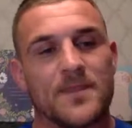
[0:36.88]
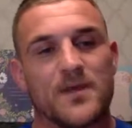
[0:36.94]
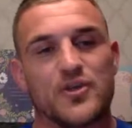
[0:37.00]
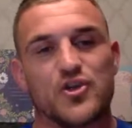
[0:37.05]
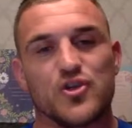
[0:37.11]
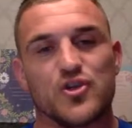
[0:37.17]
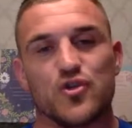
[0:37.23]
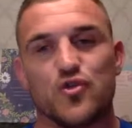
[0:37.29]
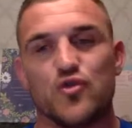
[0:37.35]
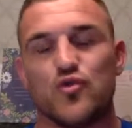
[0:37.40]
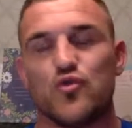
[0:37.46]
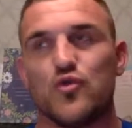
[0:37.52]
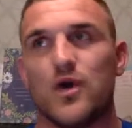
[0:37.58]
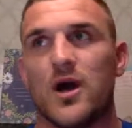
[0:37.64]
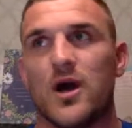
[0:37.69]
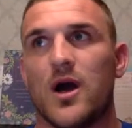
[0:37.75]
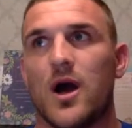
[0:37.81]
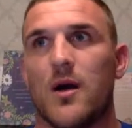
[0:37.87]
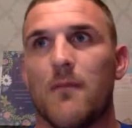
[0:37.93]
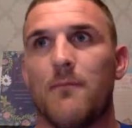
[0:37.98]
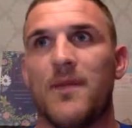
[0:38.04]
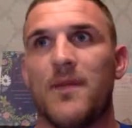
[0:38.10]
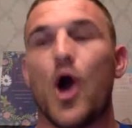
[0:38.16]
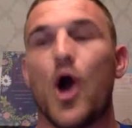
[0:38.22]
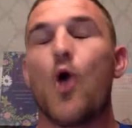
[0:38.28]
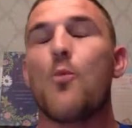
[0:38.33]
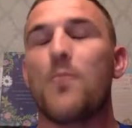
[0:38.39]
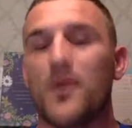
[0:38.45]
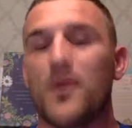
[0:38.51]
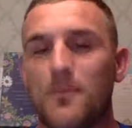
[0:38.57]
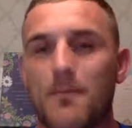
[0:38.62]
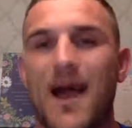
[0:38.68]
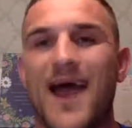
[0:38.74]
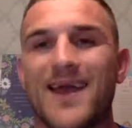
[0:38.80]
to be
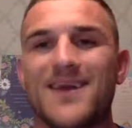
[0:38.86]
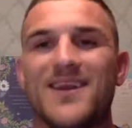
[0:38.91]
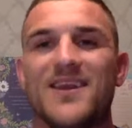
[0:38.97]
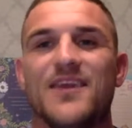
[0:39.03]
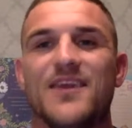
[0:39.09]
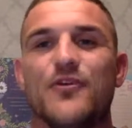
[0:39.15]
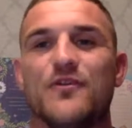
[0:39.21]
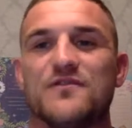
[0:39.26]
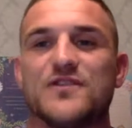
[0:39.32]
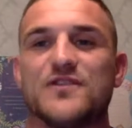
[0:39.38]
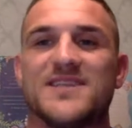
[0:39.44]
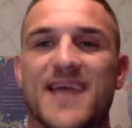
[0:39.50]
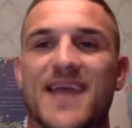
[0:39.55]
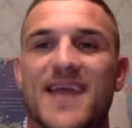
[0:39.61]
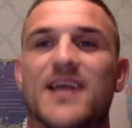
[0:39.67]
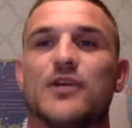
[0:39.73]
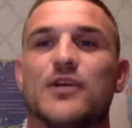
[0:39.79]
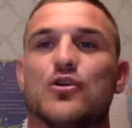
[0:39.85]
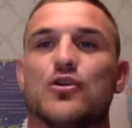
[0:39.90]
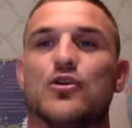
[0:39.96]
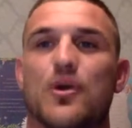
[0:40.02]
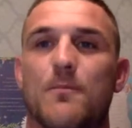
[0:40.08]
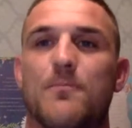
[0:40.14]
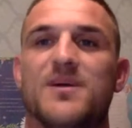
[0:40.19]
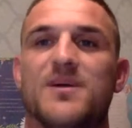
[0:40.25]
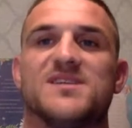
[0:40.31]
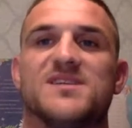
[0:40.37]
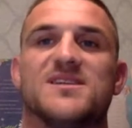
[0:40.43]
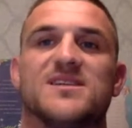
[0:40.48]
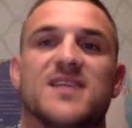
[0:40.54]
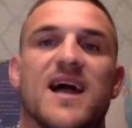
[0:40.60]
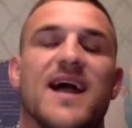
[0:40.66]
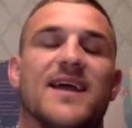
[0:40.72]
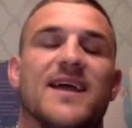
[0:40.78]
open-minded enough to take a look at
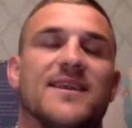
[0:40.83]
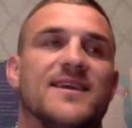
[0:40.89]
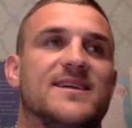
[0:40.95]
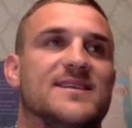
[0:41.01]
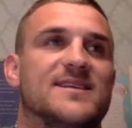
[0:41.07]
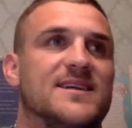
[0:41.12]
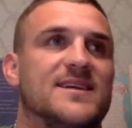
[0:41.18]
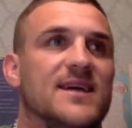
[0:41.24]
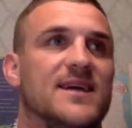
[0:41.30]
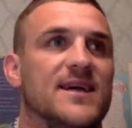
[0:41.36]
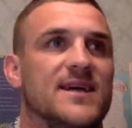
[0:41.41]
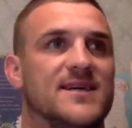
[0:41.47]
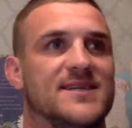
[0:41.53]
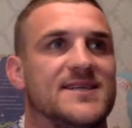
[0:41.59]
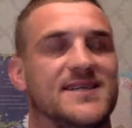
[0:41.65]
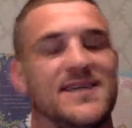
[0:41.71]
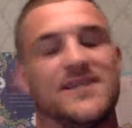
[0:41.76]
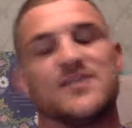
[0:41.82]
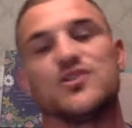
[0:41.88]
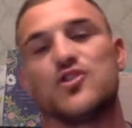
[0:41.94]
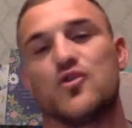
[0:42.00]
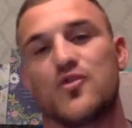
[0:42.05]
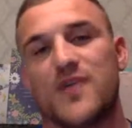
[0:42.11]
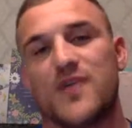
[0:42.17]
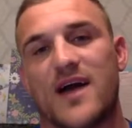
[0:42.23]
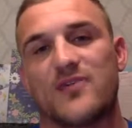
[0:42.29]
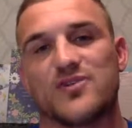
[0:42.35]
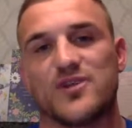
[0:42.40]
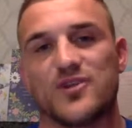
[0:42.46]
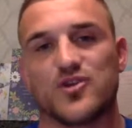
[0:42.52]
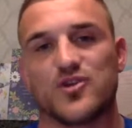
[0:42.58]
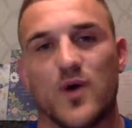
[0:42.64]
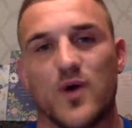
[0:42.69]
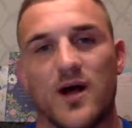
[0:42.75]
business like this since
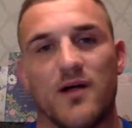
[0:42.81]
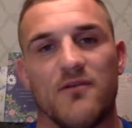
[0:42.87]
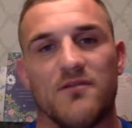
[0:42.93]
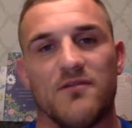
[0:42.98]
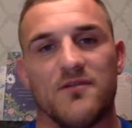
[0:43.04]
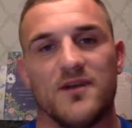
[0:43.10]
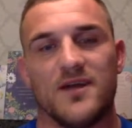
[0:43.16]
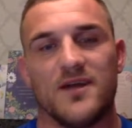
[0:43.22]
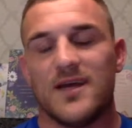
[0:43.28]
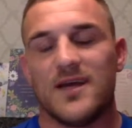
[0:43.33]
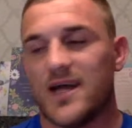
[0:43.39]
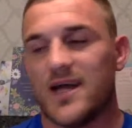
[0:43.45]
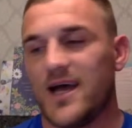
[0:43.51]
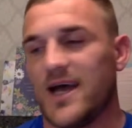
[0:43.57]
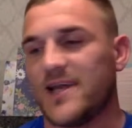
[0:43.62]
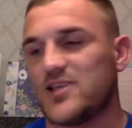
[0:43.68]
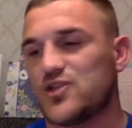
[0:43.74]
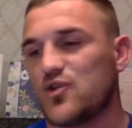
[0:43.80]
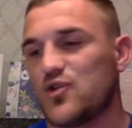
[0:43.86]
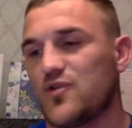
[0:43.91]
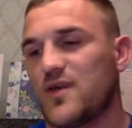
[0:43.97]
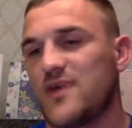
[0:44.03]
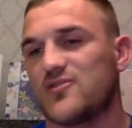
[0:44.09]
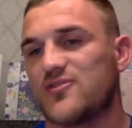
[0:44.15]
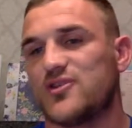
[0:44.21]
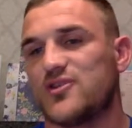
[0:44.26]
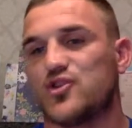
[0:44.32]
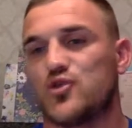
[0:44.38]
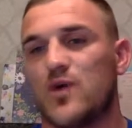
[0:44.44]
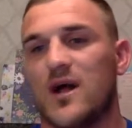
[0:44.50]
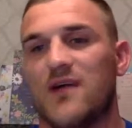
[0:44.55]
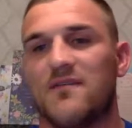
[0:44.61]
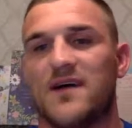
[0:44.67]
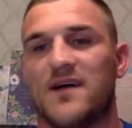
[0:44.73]
2012. In
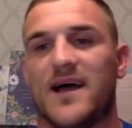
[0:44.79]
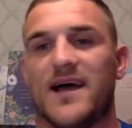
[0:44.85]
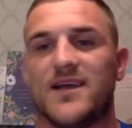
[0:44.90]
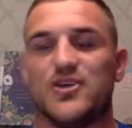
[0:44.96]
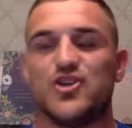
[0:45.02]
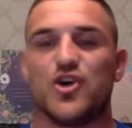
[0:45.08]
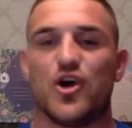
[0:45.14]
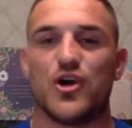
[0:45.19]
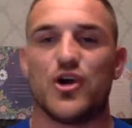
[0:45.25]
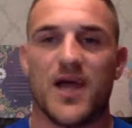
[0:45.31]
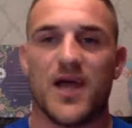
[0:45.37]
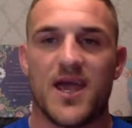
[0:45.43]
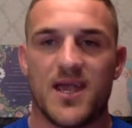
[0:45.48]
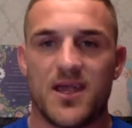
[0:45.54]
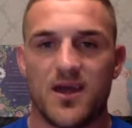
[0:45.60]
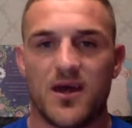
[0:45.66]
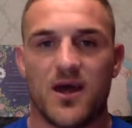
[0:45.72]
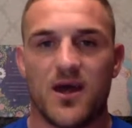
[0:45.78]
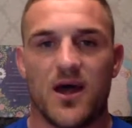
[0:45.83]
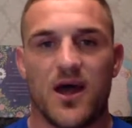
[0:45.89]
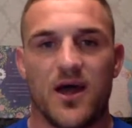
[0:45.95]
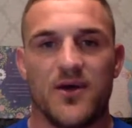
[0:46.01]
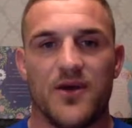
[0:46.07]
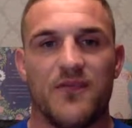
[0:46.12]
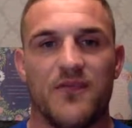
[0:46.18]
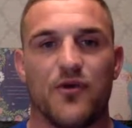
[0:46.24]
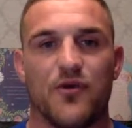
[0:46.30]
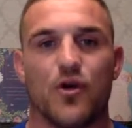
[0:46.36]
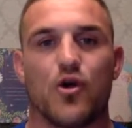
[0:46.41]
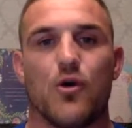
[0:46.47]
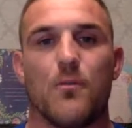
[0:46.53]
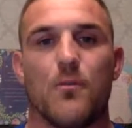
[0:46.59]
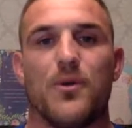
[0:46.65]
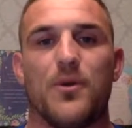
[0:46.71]
2012, I joined a different
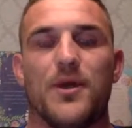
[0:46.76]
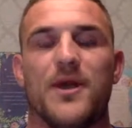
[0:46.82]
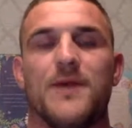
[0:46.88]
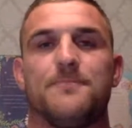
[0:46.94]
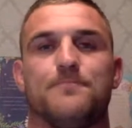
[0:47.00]
company,